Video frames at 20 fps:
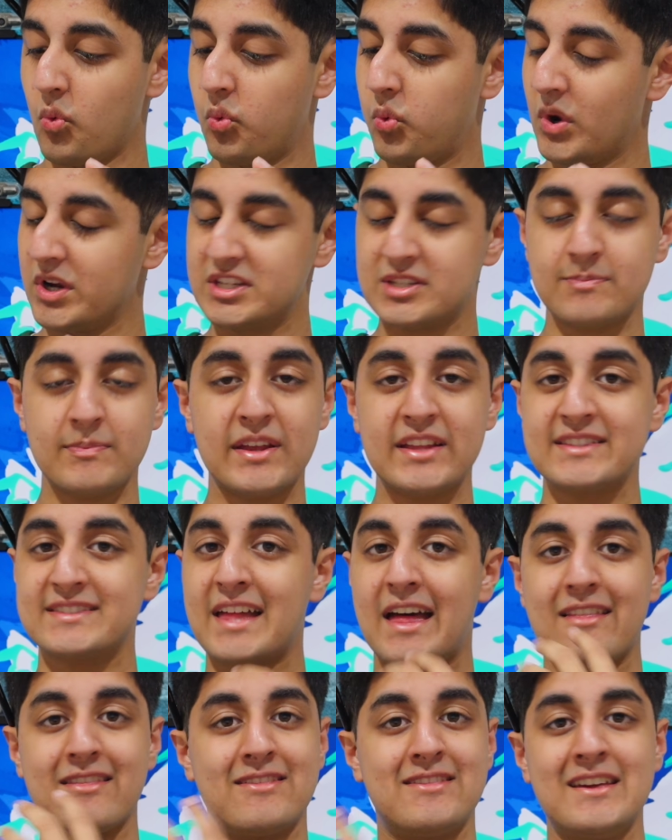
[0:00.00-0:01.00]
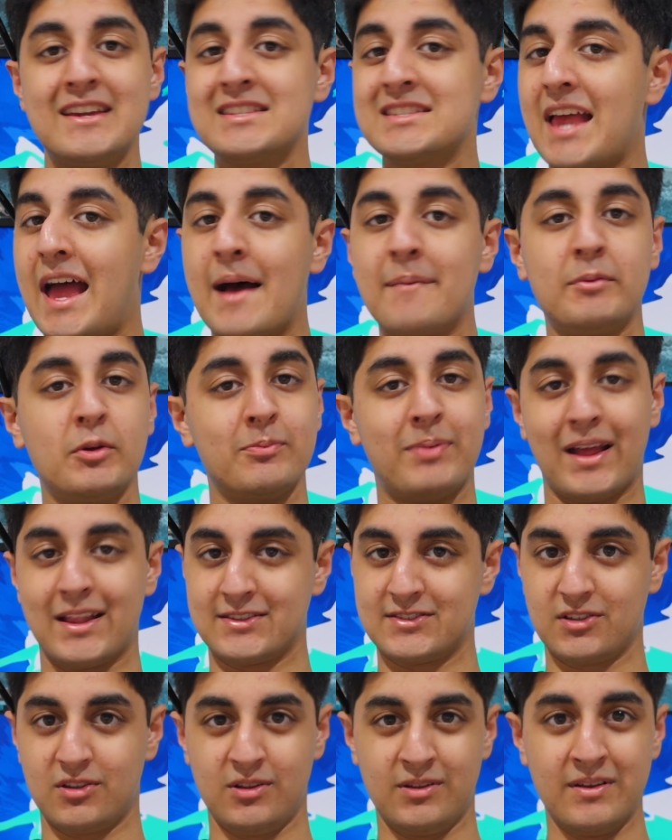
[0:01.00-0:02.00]
Which means that this Apple
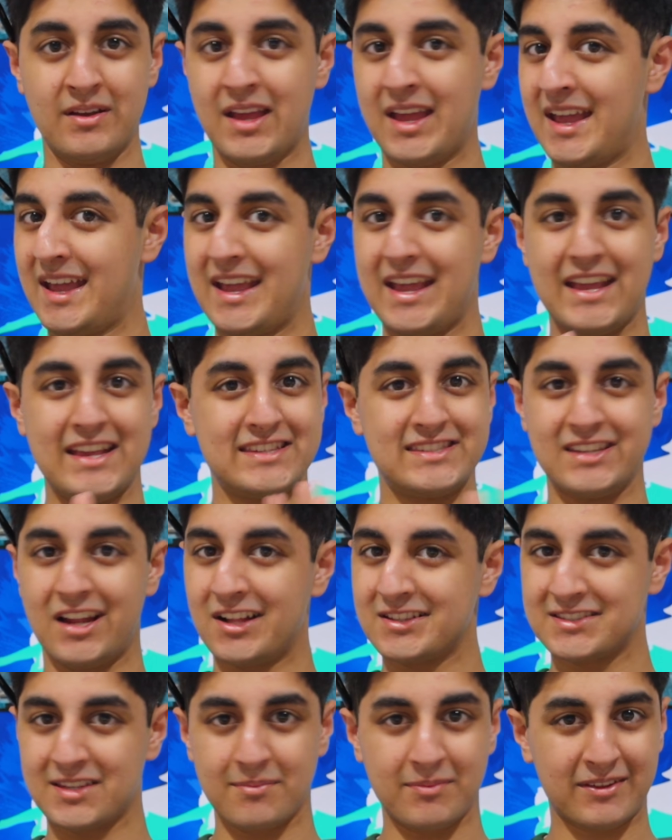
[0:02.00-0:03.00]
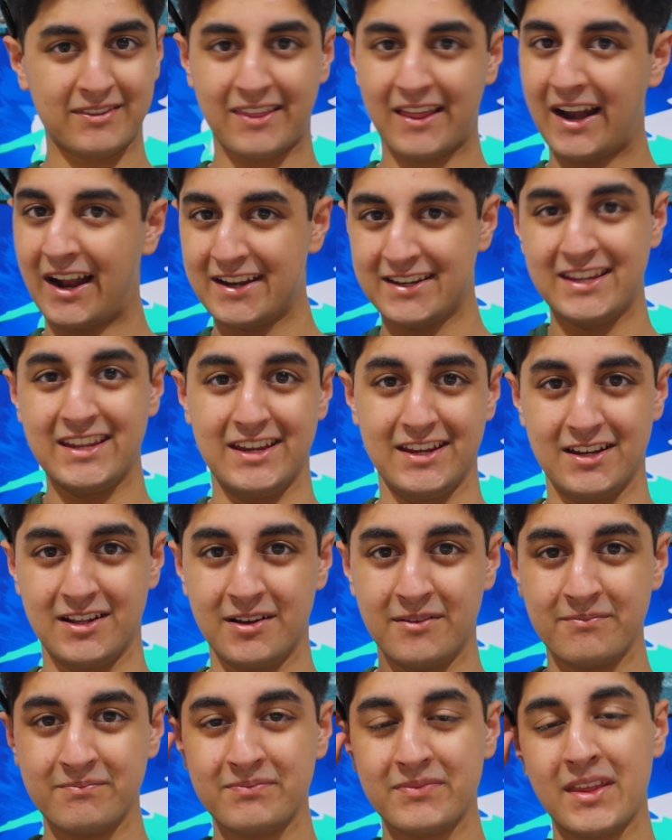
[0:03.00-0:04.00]
Pencil is not something that I need.
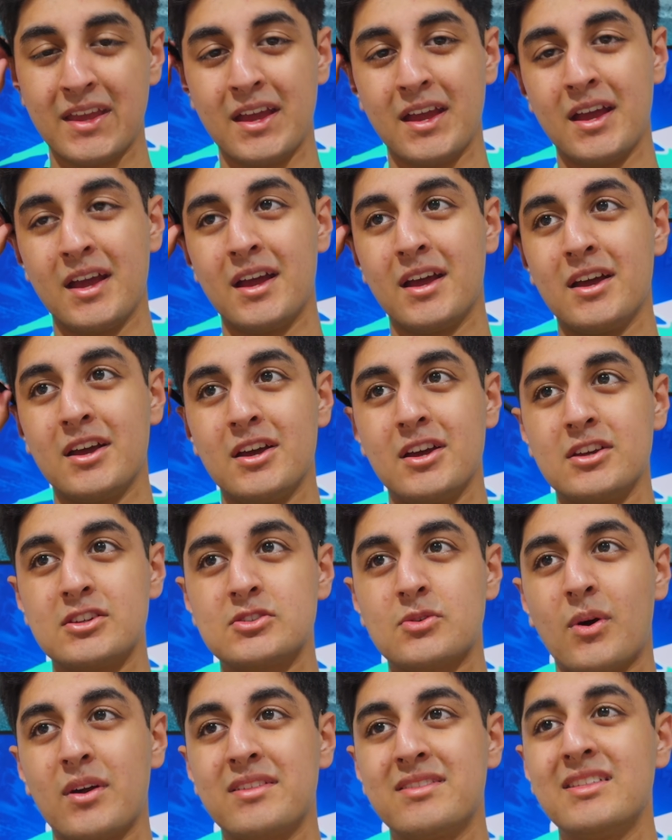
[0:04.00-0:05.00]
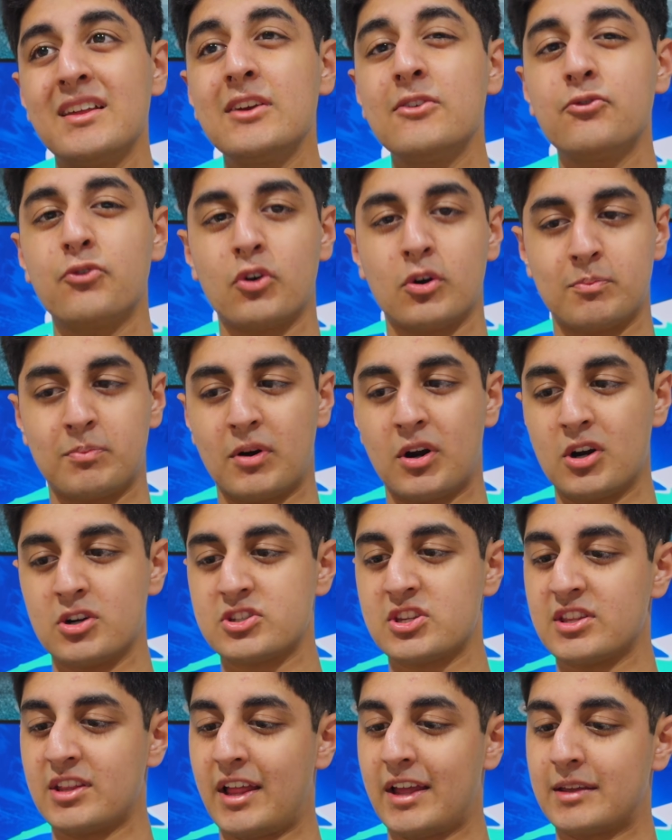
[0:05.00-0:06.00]
So I think for a
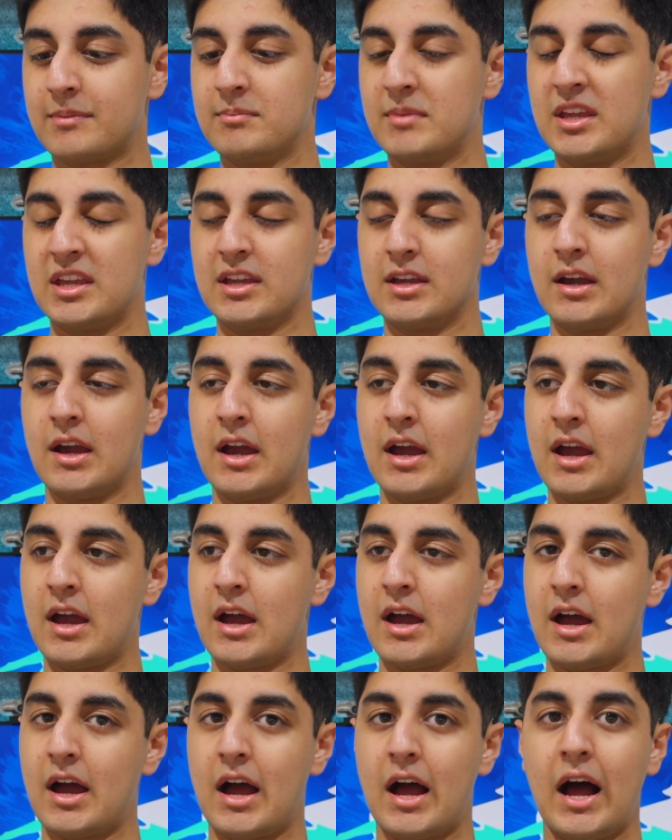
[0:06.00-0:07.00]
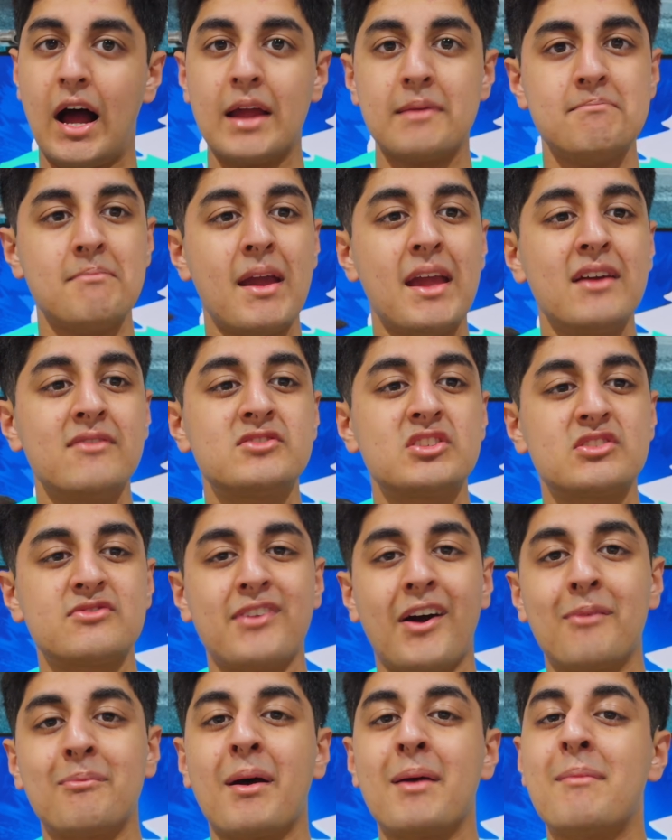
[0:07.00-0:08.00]
person like me, I may have just
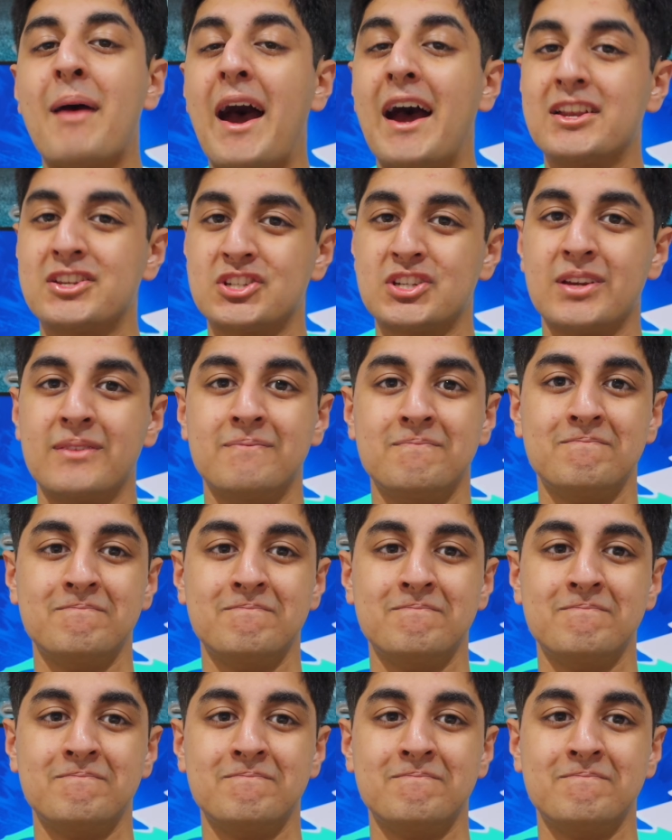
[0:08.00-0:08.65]
found my match.